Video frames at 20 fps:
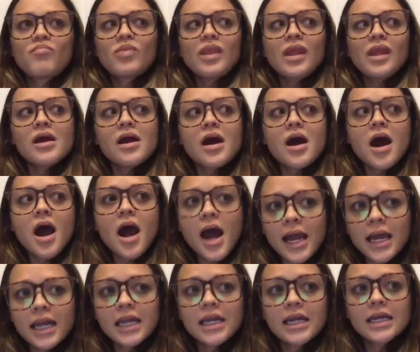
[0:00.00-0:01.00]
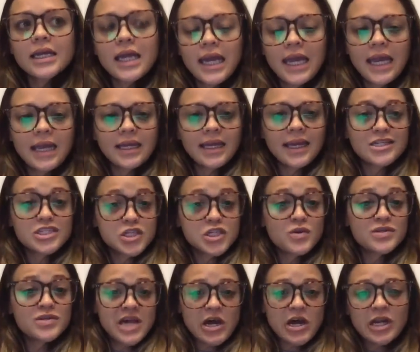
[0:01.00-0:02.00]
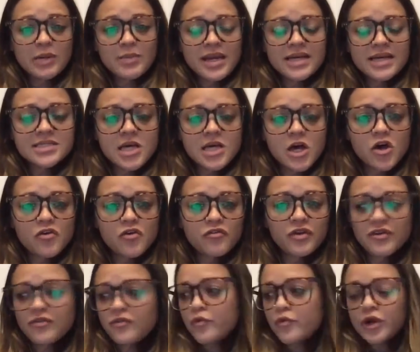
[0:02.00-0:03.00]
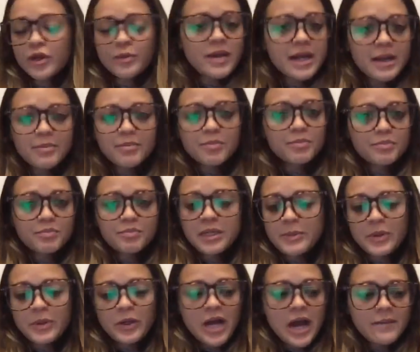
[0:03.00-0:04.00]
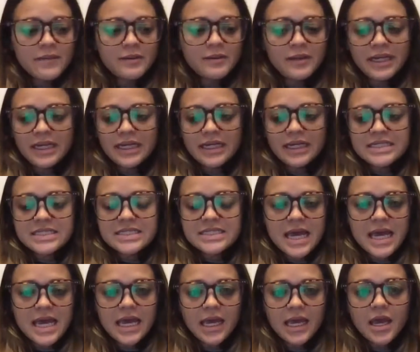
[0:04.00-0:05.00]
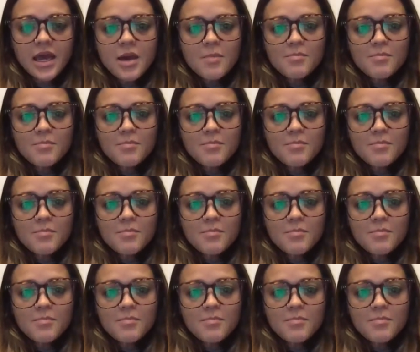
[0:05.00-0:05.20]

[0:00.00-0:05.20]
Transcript: I can't get too down on myself if one of my people come to me and say,